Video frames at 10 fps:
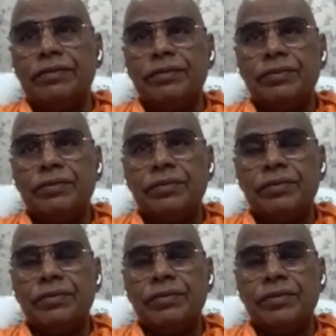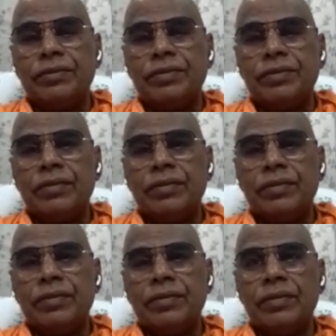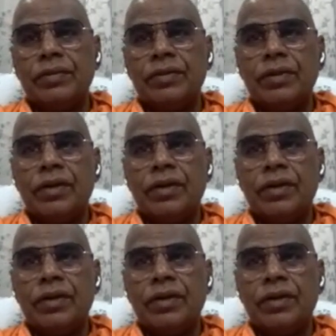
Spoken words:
(silence)